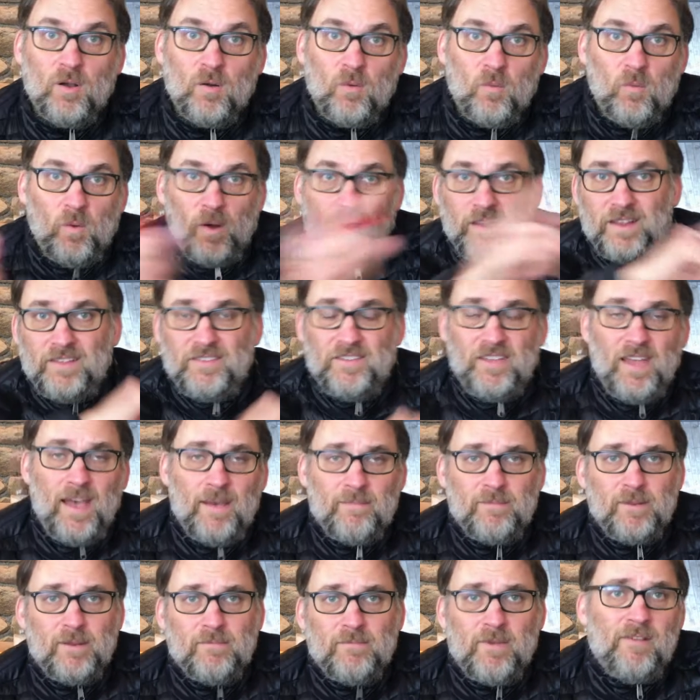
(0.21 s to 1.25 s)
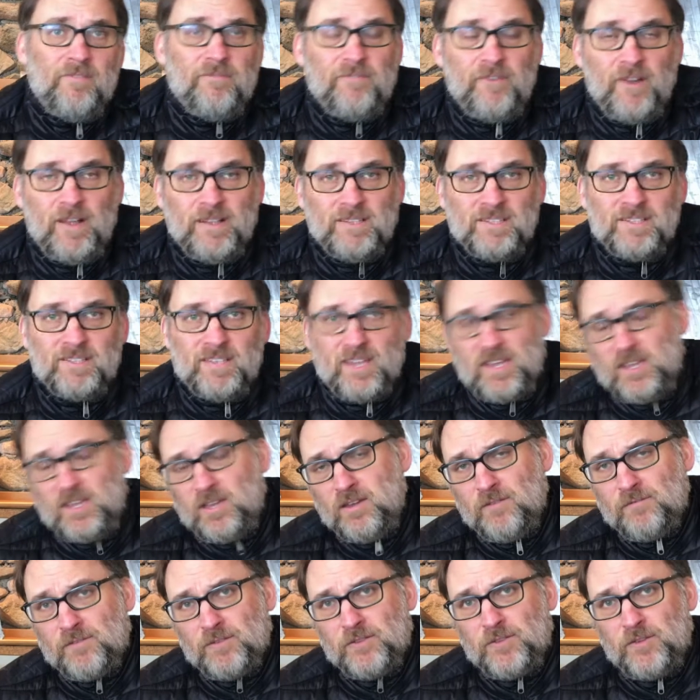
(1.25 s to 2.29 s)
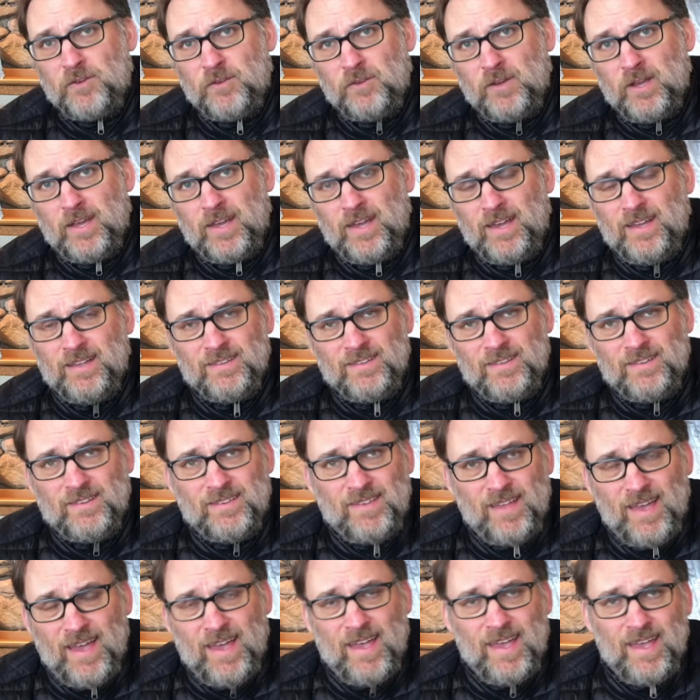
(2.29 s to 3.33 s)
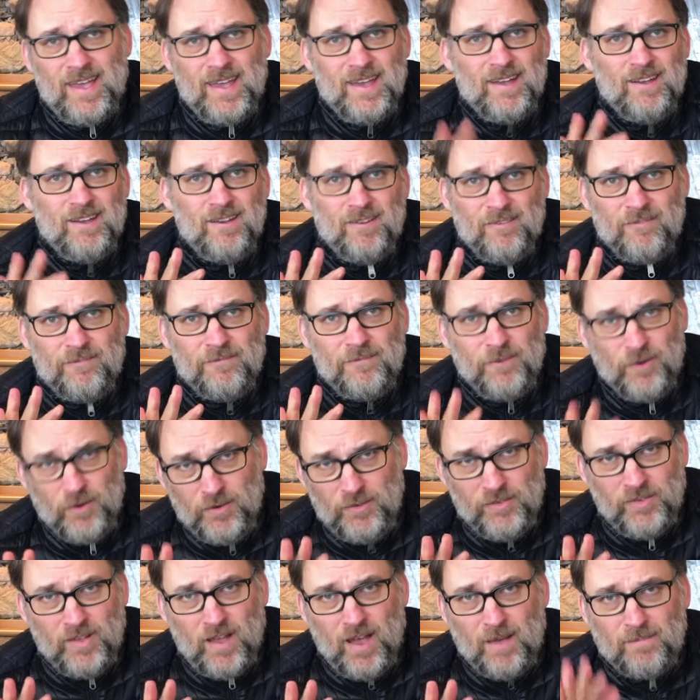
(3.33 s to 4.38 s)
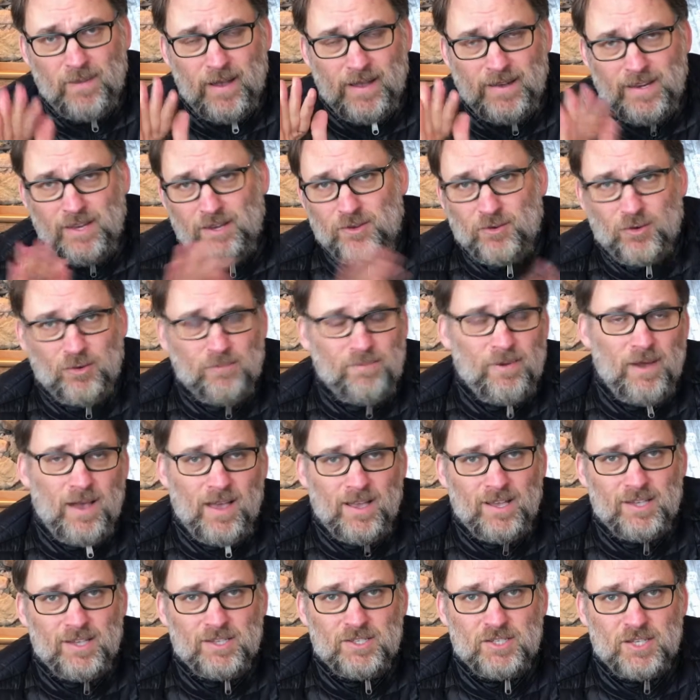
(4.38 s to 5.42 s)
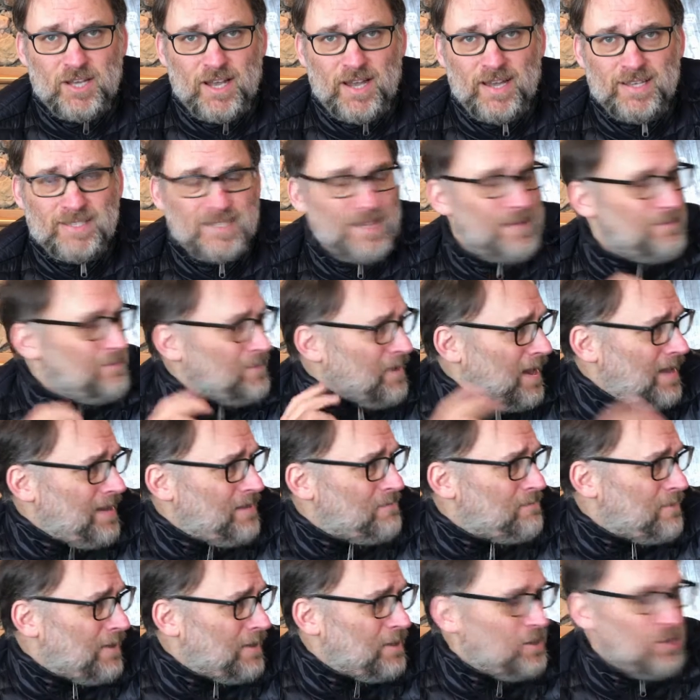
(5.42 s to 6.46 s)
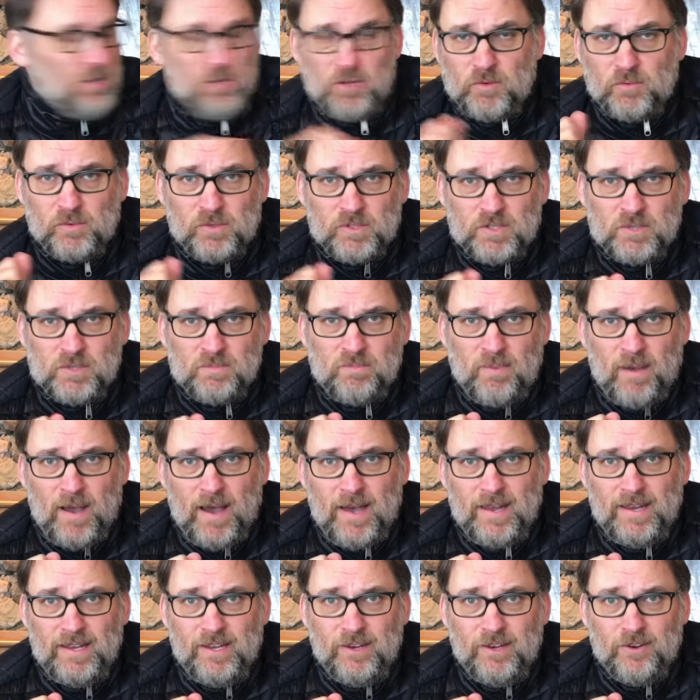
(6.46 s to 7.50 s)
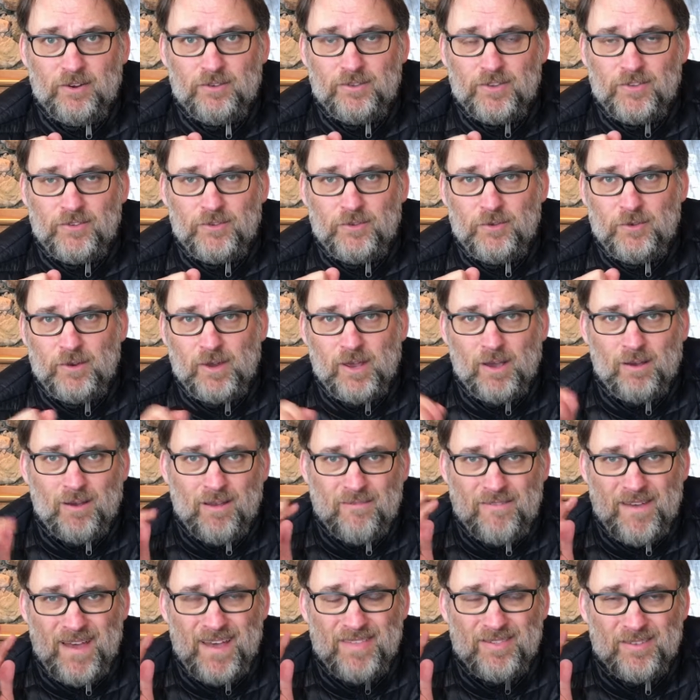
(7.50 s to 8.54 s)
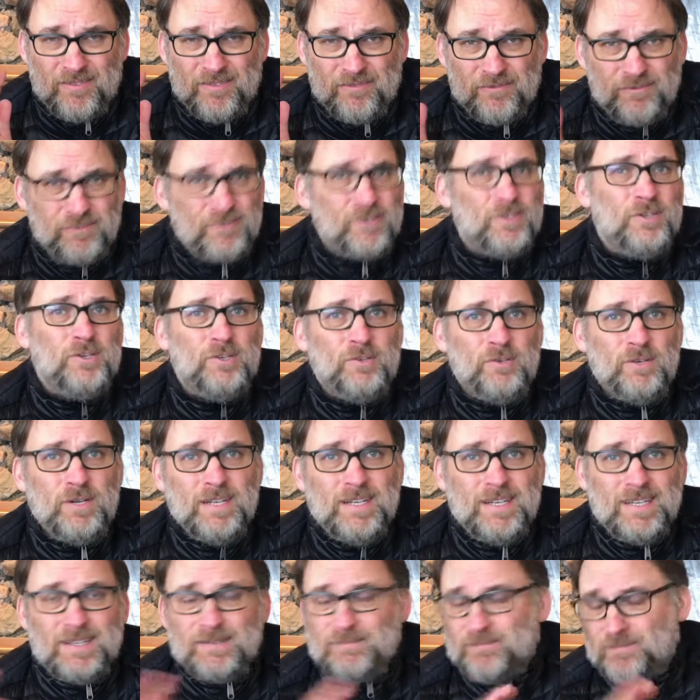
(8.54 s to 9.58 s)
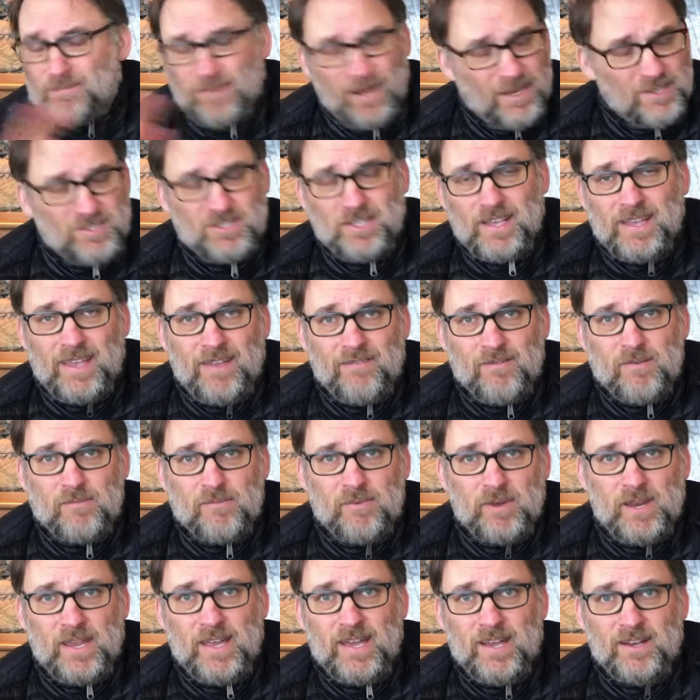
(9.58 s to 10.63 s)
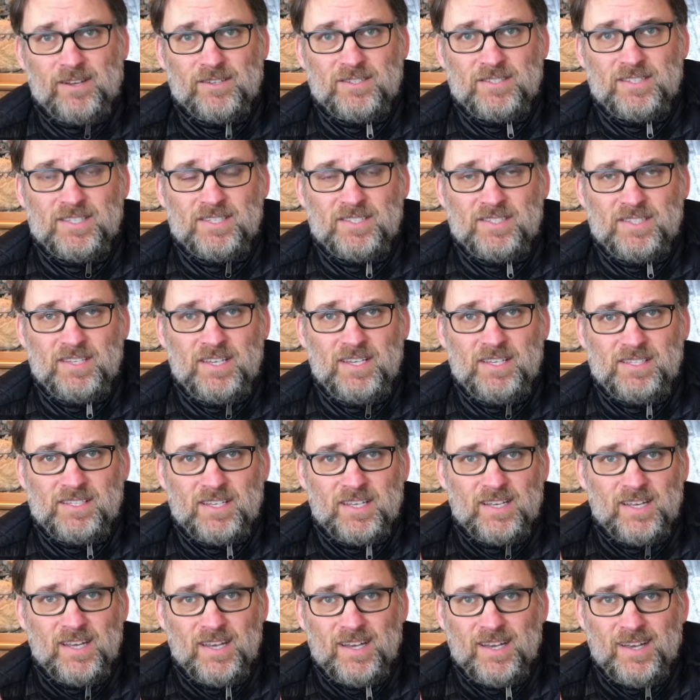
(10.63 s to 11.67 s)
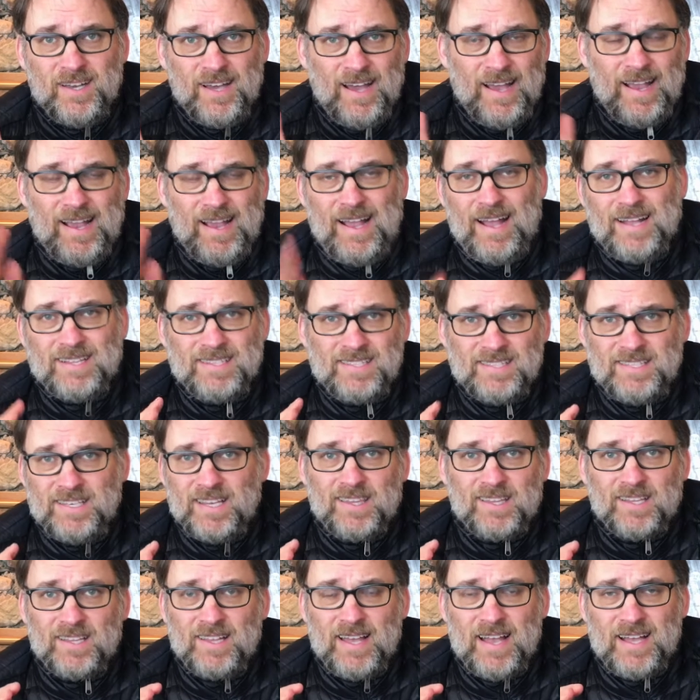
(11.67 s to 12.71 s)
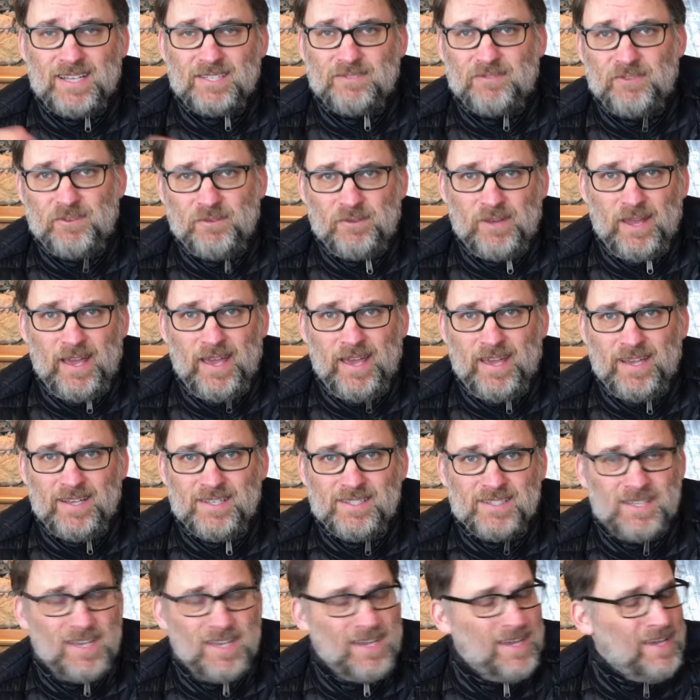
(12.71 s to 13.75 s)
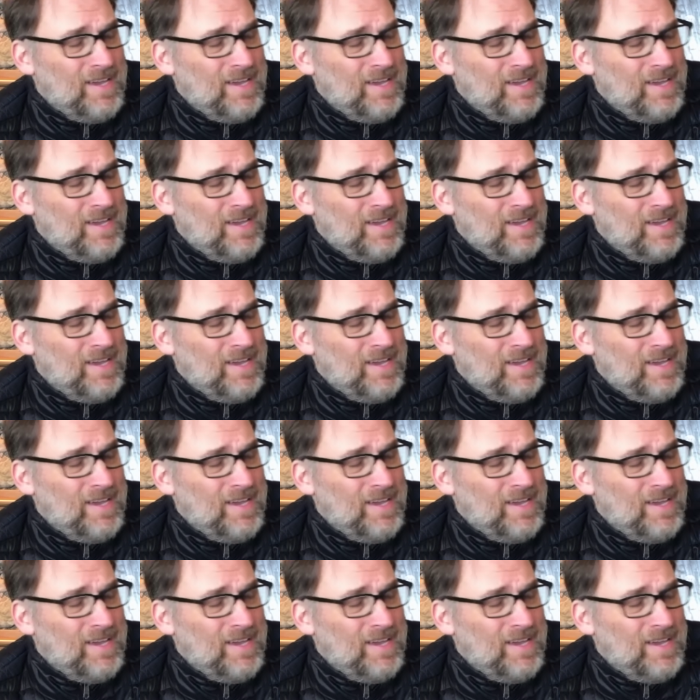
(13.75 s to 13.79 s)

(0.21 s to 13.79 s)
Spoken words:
What is happening, my friends? Thank you for tuning in today. First up, I need to apologize. I'm not in my usual spot here in the studio. I've had the flu, much like everybody else this season. I got sick the last few days.